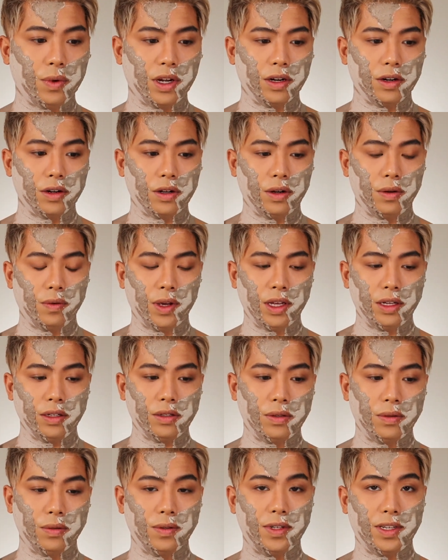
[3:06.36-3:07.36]
You're going
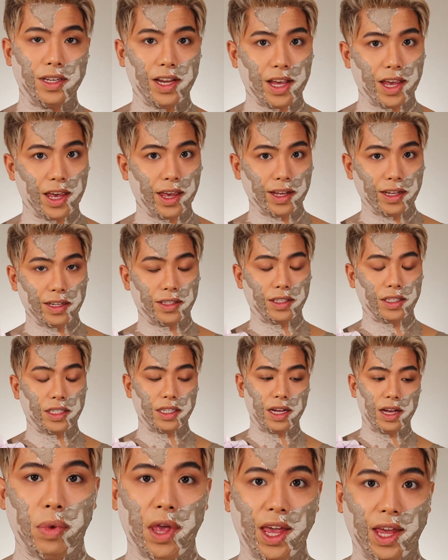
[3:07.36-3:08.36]
to
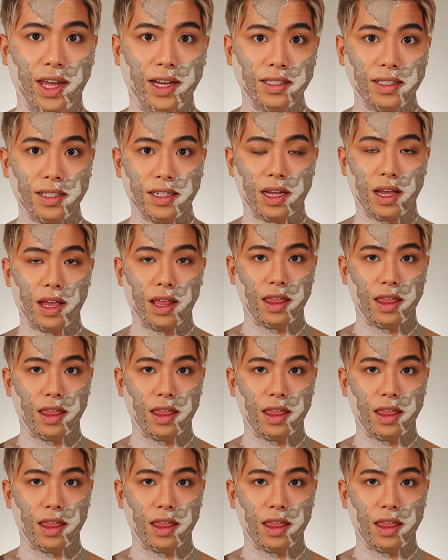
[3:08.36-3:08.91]
next paint